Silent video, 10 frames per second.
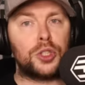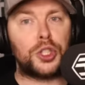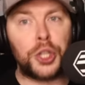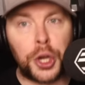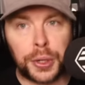
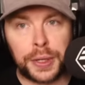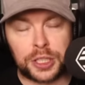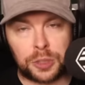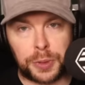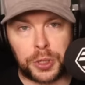
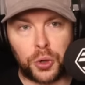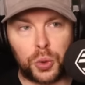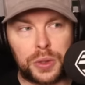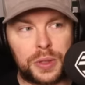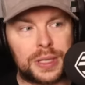Journalists have been
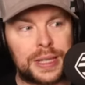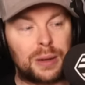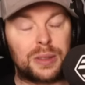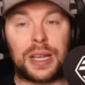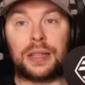calling this
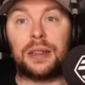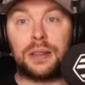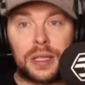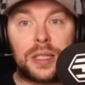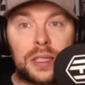out, saying that
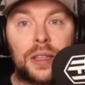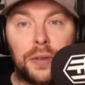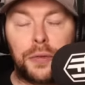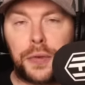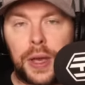this is
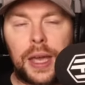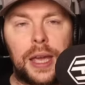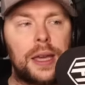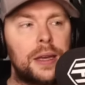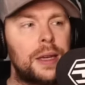
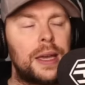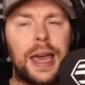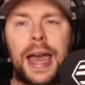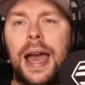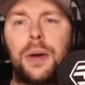unfair.
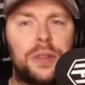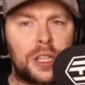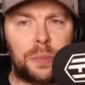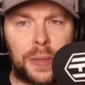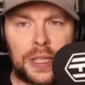How does
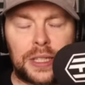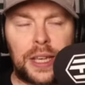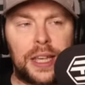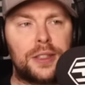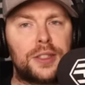this make
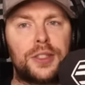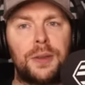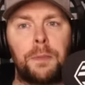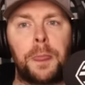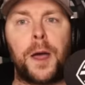sense?
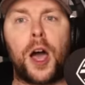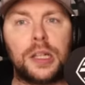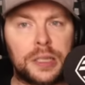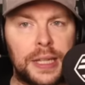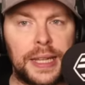Are
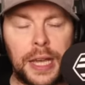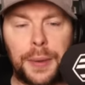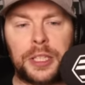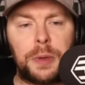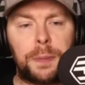City
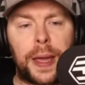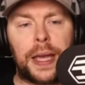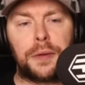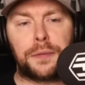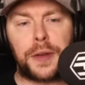going to be
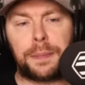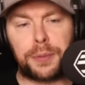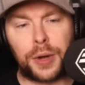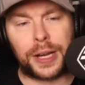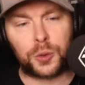paying a fair
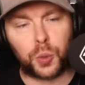price?